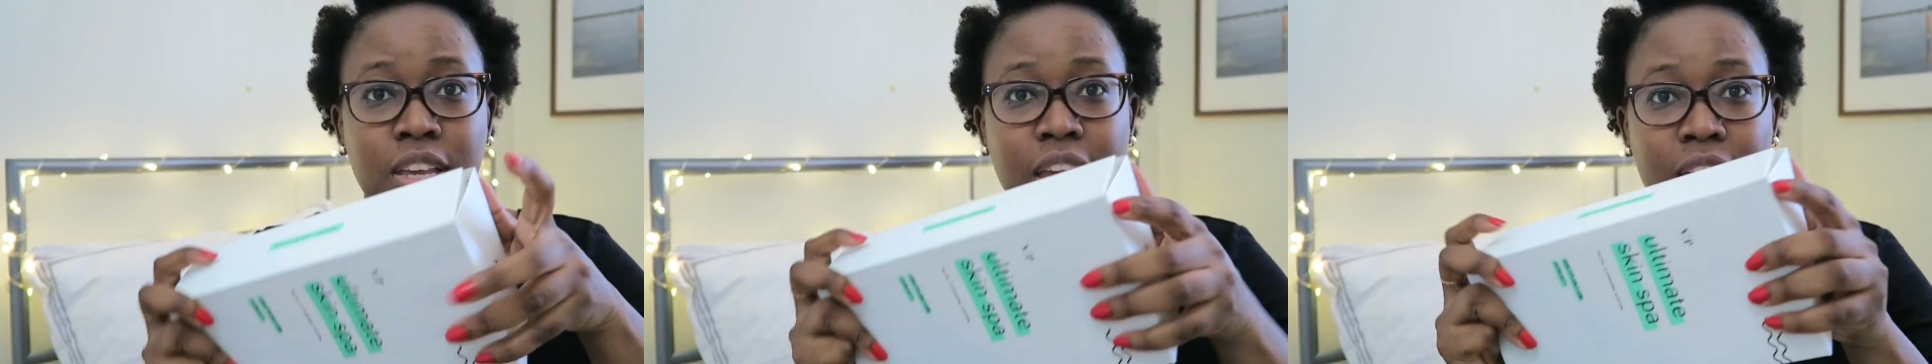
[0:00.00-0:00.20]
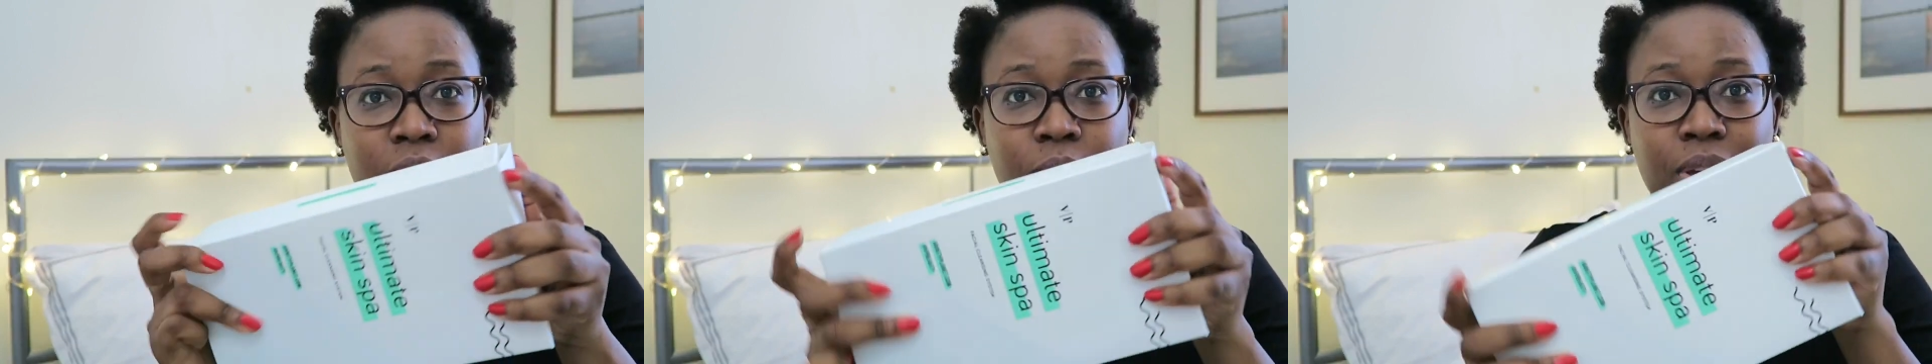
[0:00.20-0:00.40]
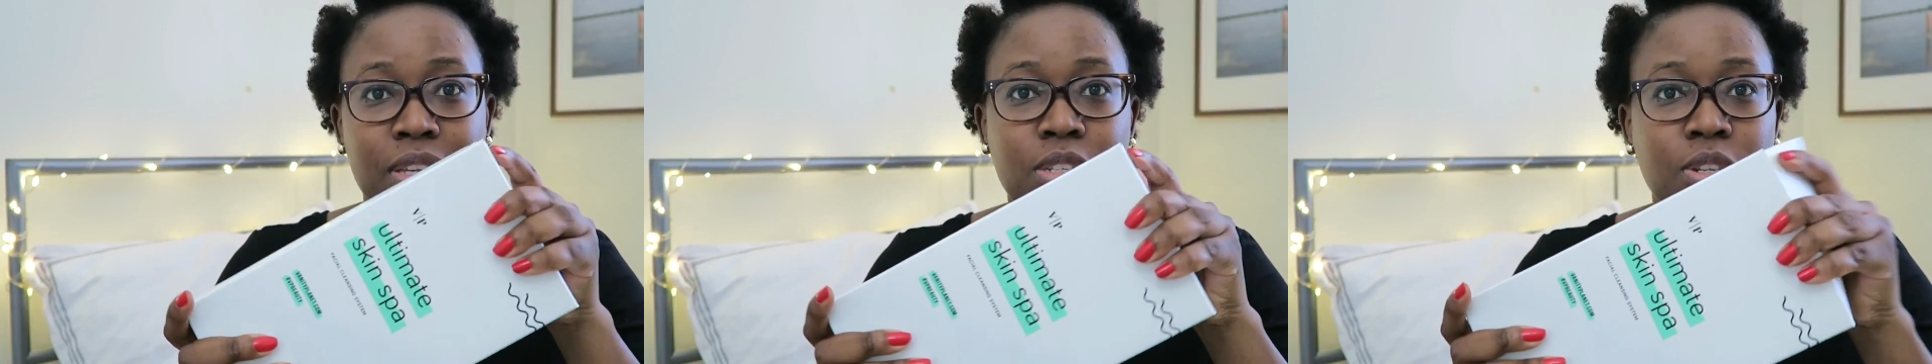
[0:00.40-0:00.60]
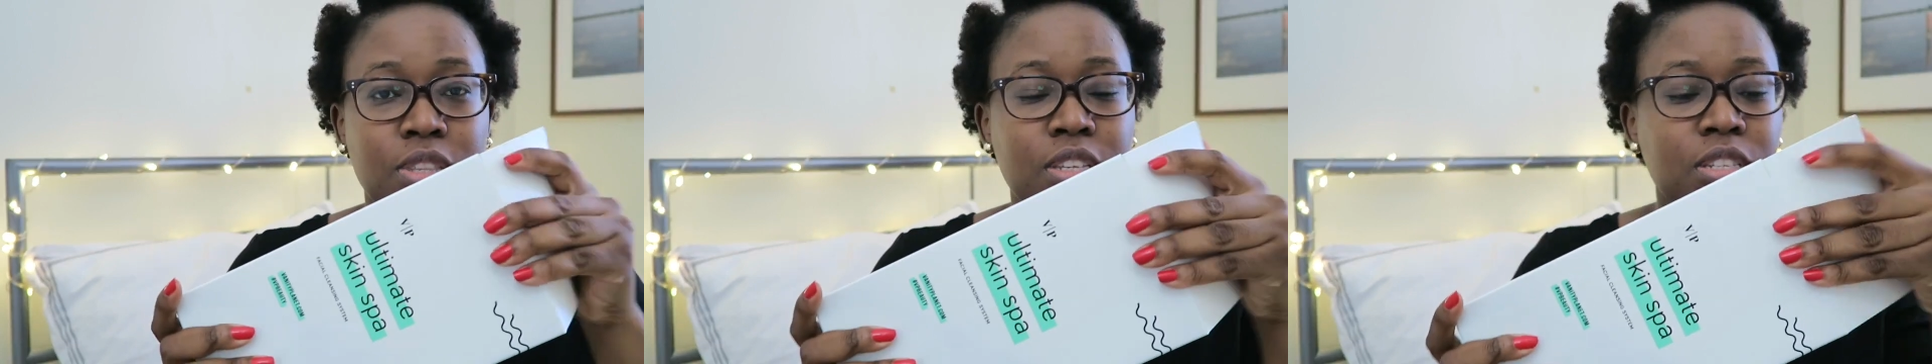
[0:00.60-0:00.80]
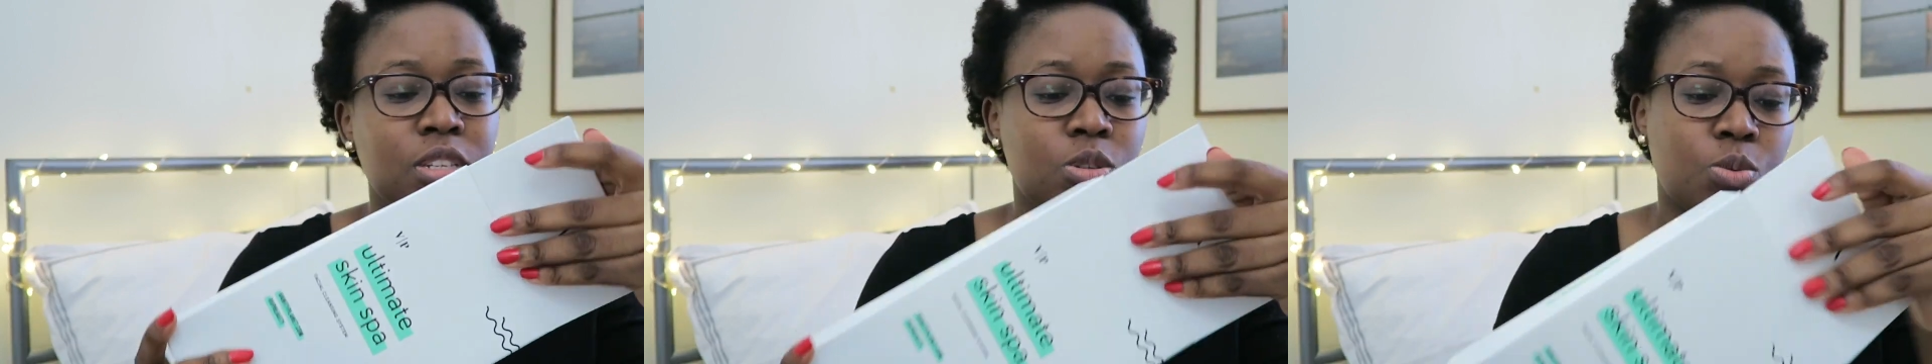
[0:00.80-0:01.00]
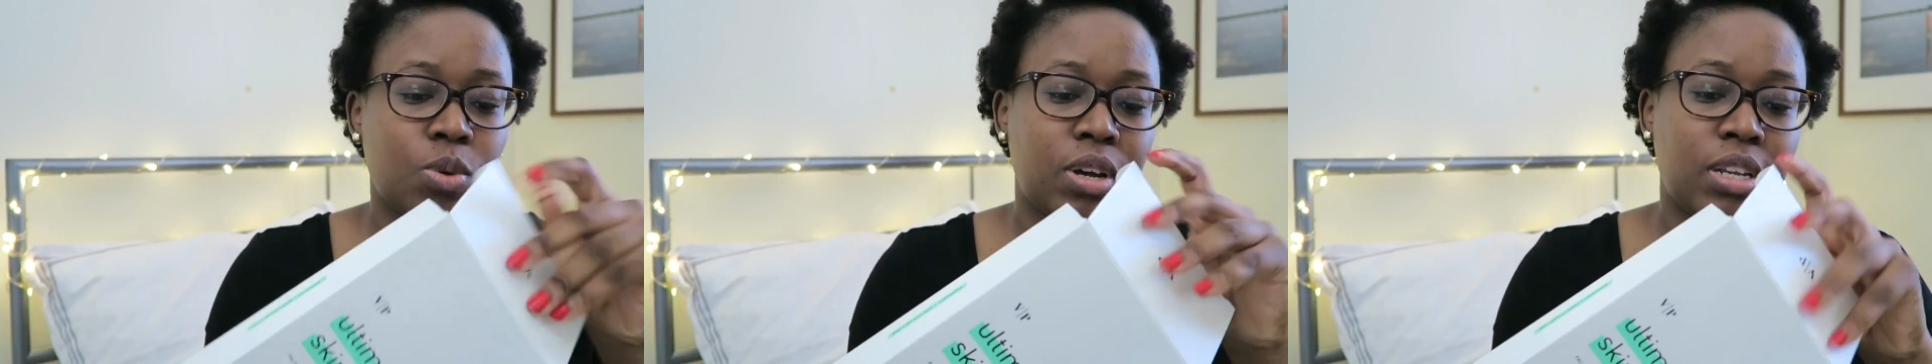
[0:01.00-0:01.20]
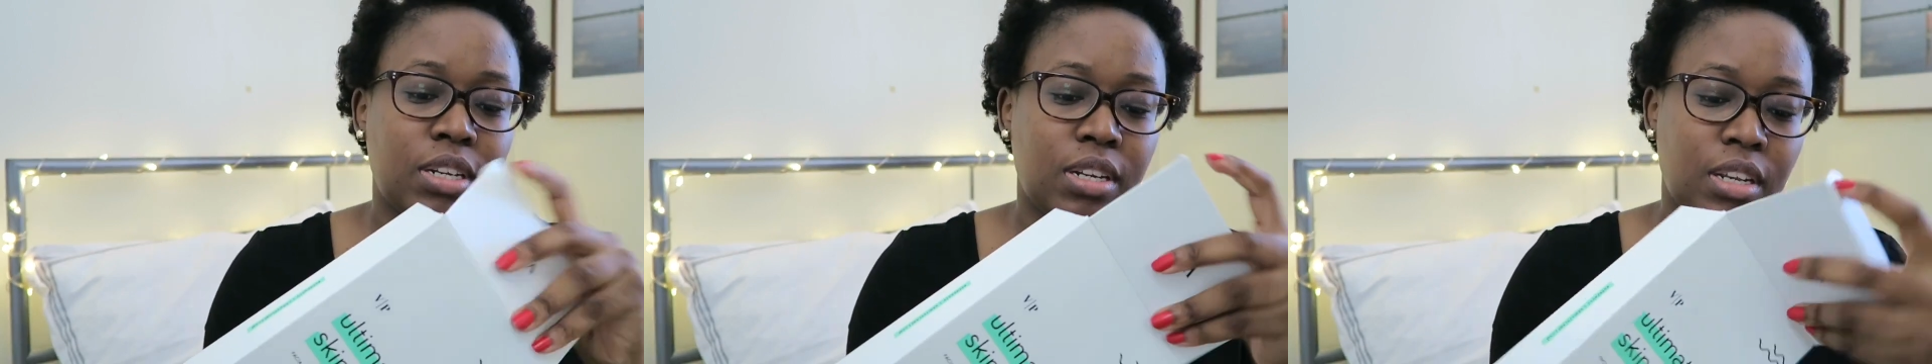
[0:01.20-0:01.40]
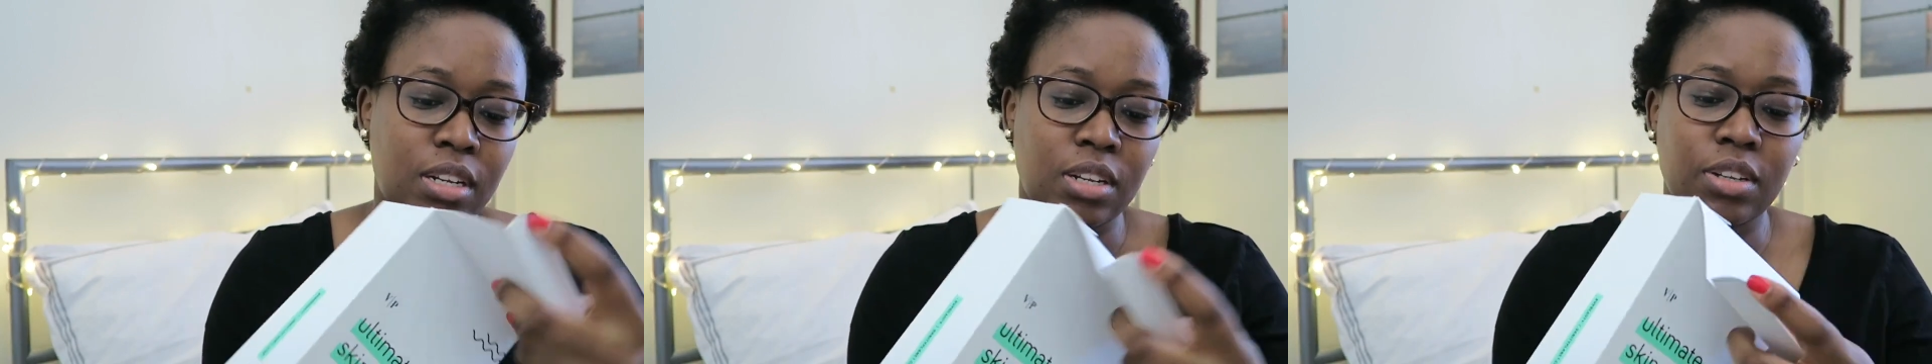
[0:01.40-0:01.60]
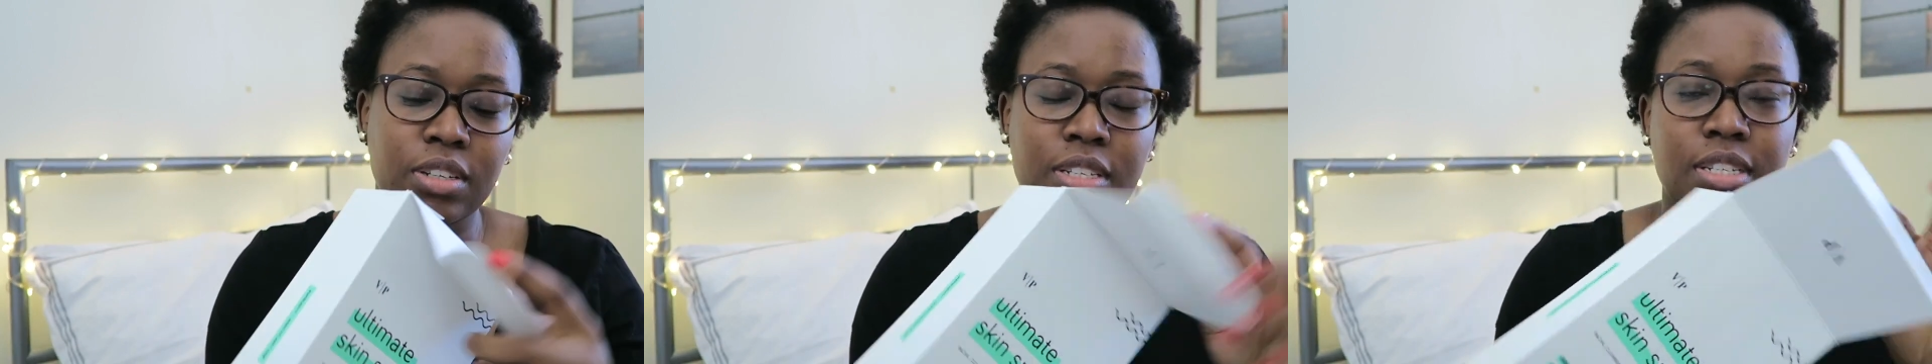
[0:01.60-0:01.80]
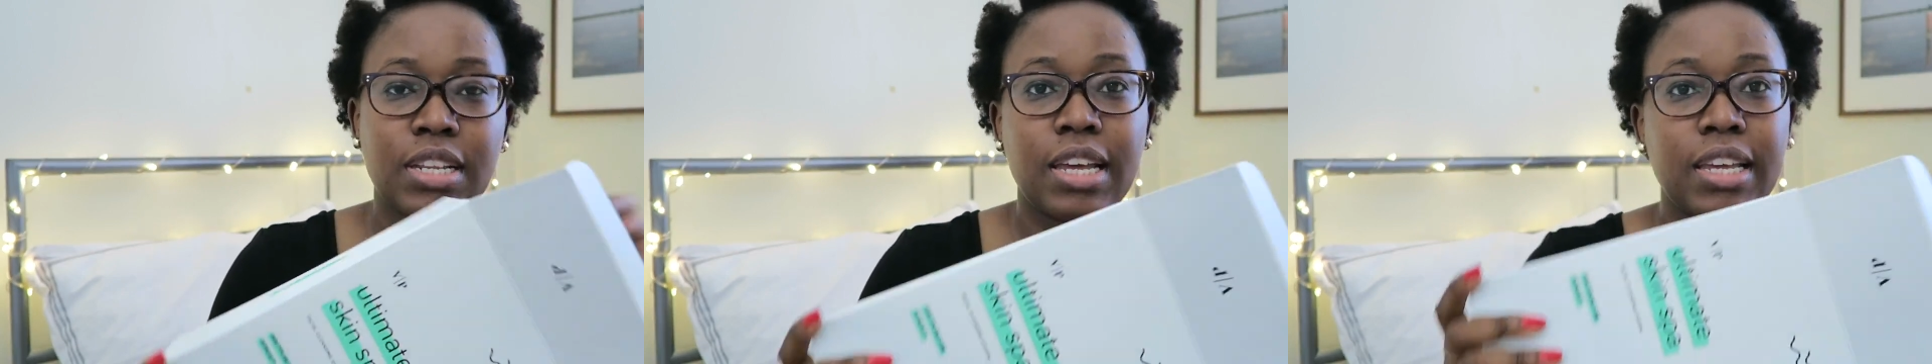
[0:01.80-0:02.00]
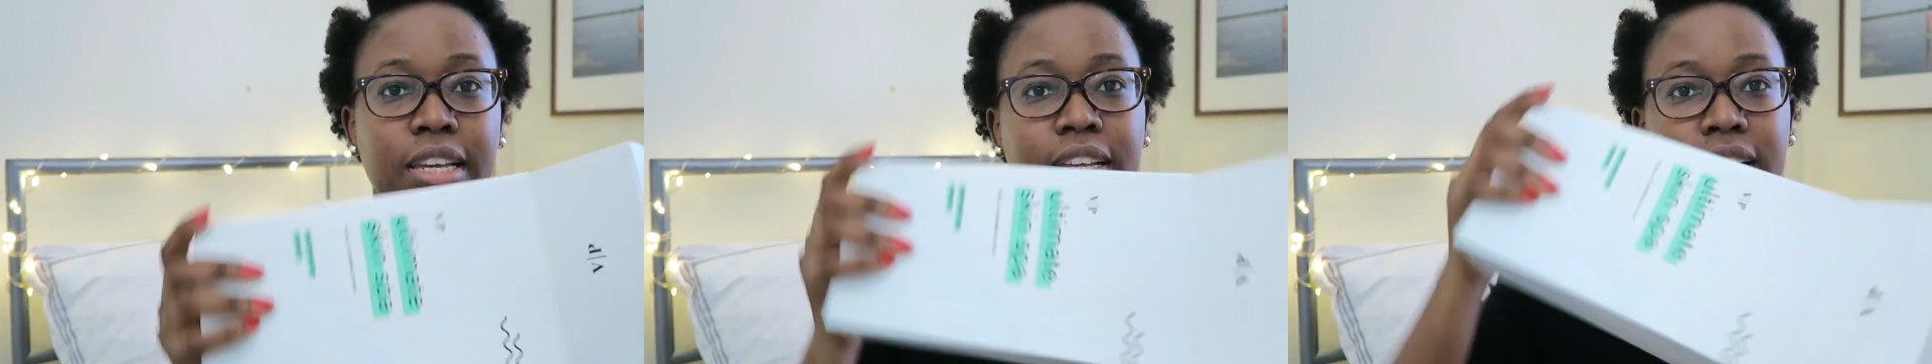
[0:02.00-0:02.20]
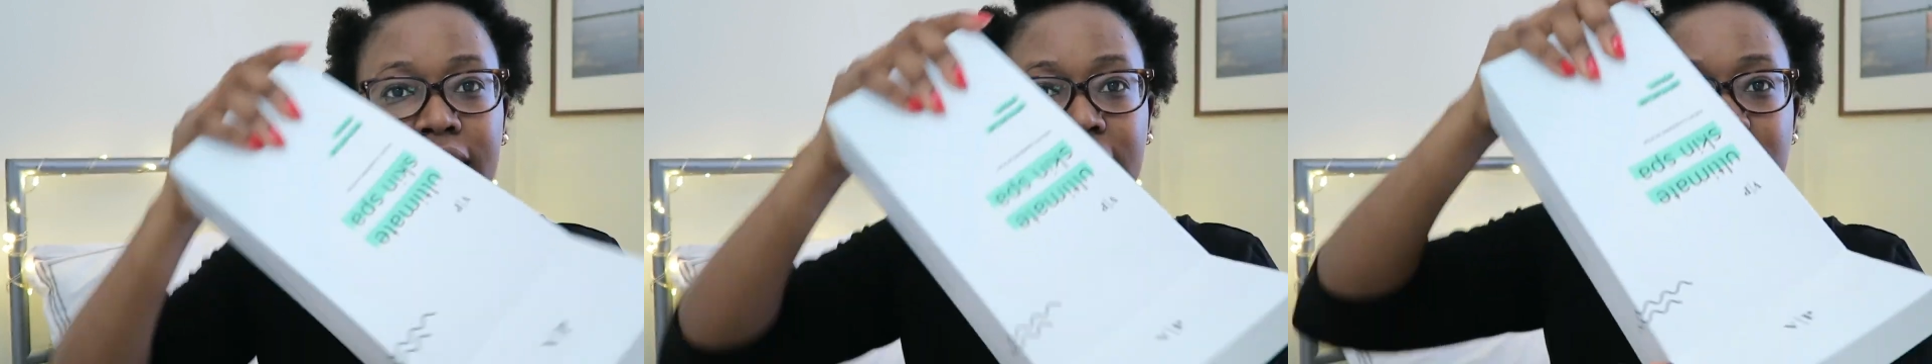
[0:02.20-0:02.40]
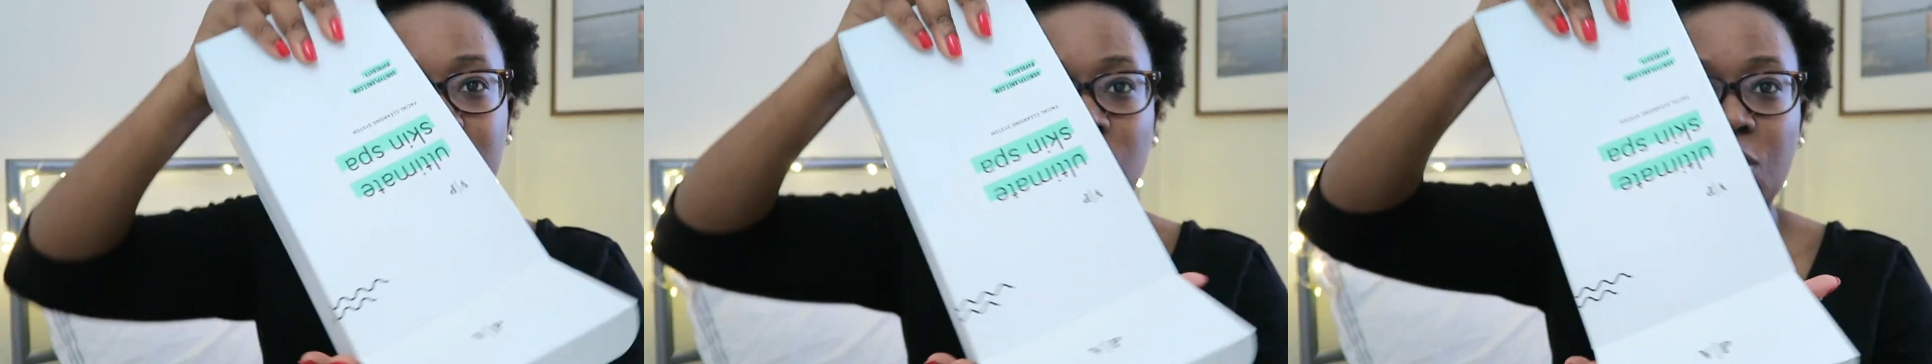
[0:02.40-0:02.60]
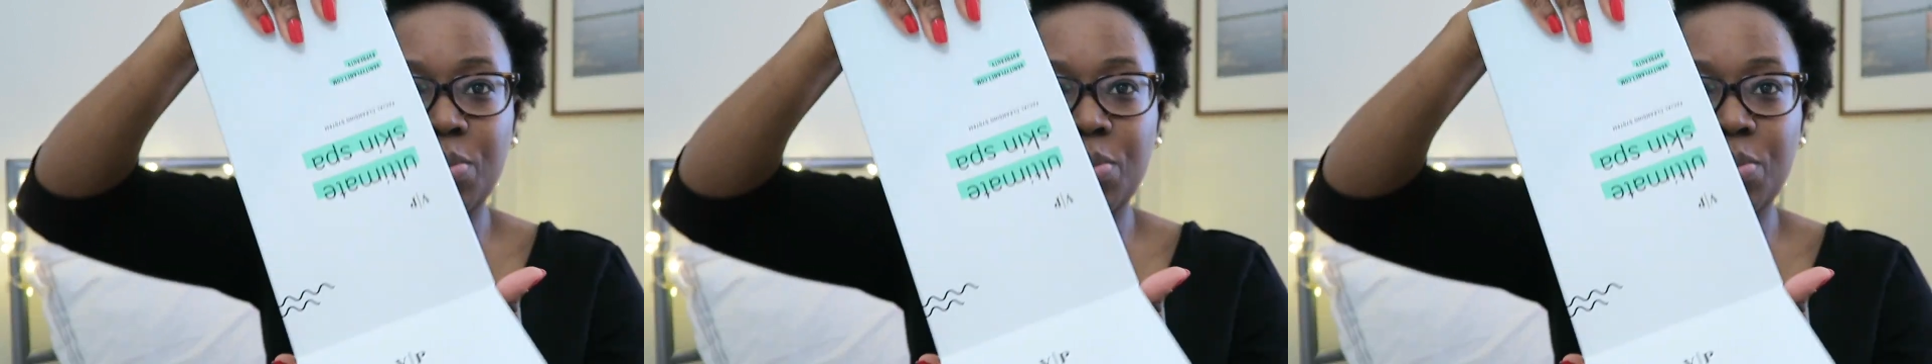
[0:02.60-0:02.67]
Anyway, so this is what it looks like. Let's